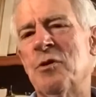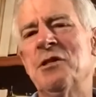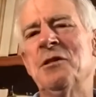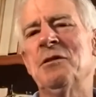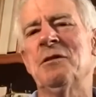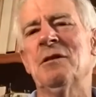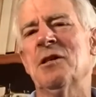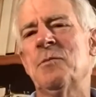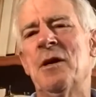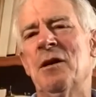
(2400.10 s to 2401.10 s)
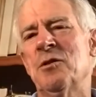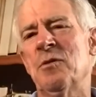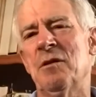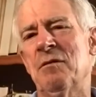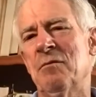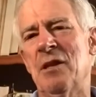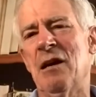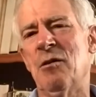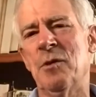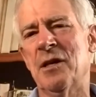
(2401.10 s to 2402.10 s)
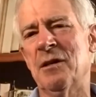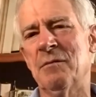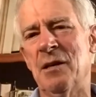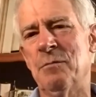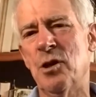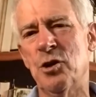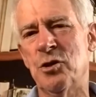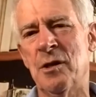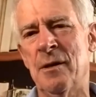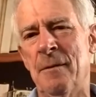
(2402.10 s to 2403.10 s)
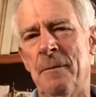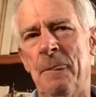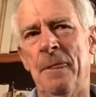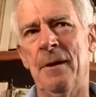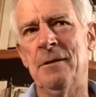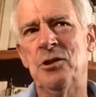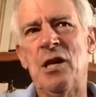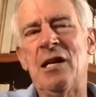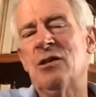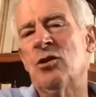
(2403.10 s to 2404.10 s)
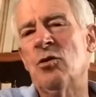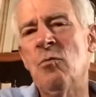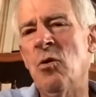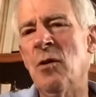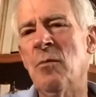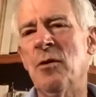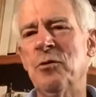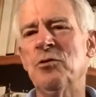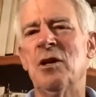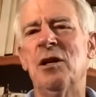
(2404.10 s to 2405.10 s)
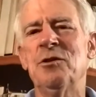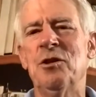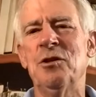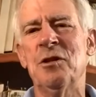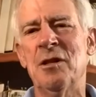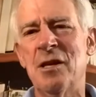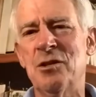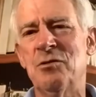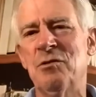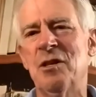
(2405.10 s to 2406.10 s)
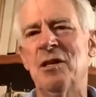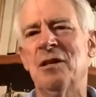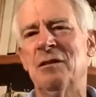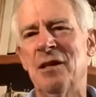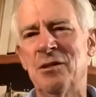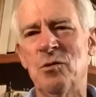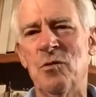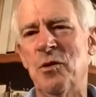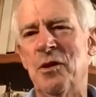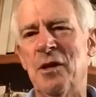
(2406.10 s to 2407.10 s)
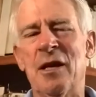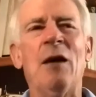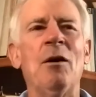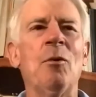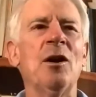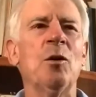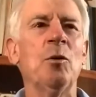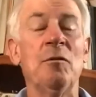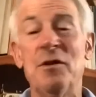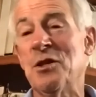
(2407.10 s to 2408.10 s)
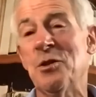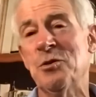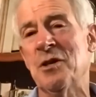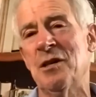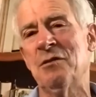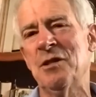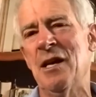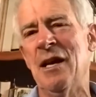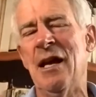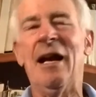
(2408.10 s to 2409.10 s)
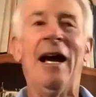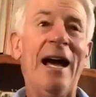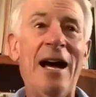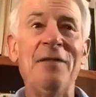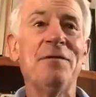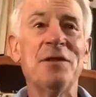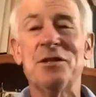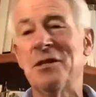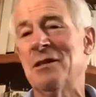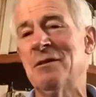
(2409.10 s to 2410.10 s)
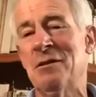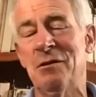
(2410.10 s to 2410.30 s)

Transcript: recent experience with Arabic and Persian, just getting to know more about those cultures and the history and so forth. And now I want to go and visit those countries. And I have visited,